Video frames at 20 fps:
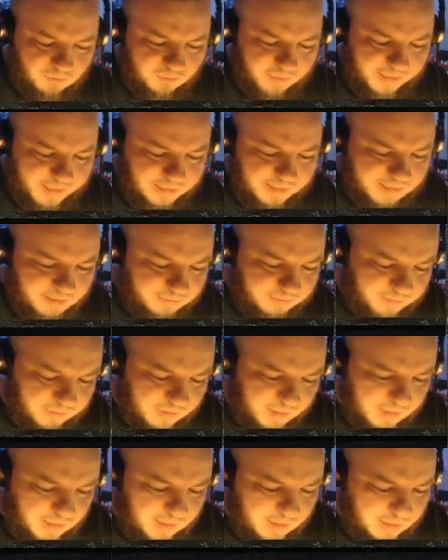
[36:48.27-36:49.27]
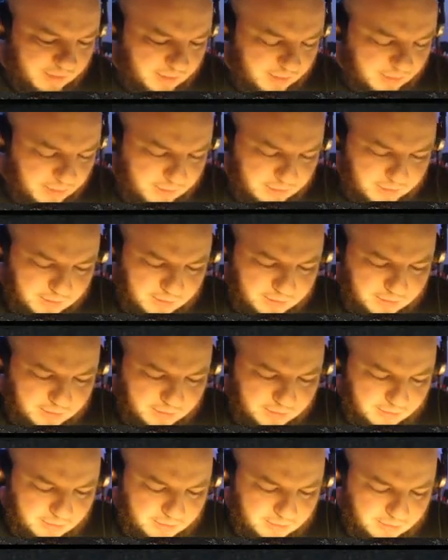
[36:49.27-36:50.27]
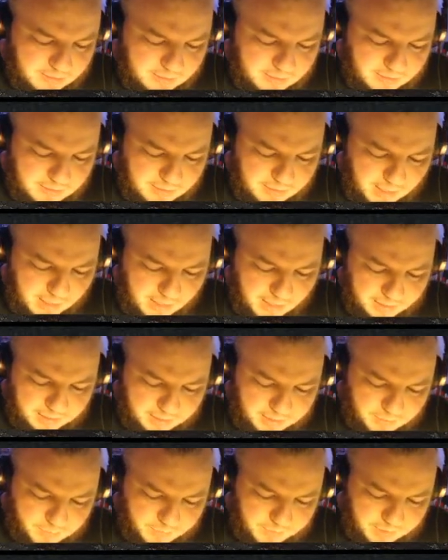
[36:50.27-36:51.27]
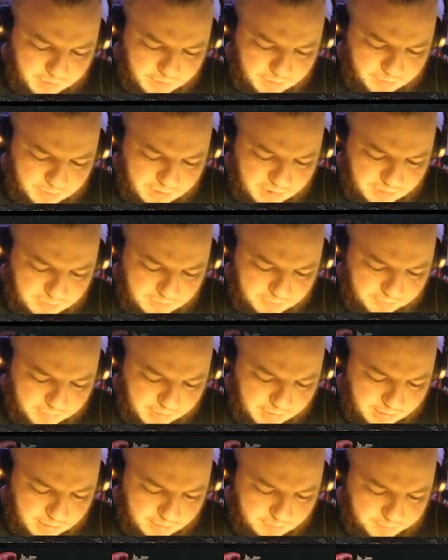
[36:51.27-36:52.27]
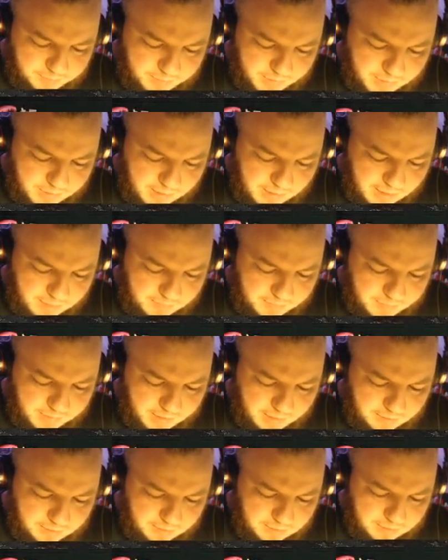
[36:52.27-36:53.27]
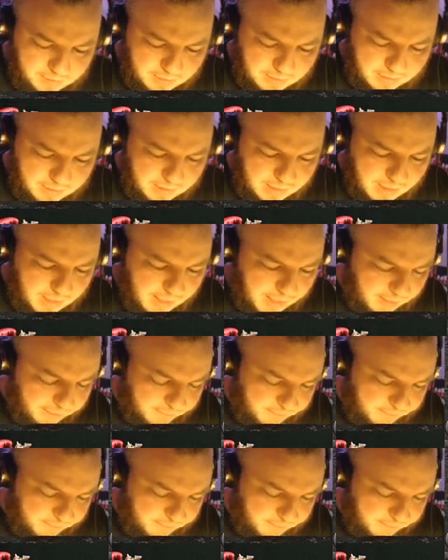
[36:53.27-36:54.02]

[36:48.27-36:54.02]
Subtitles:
relatively dark, so we'll use some of our burnt umber in there.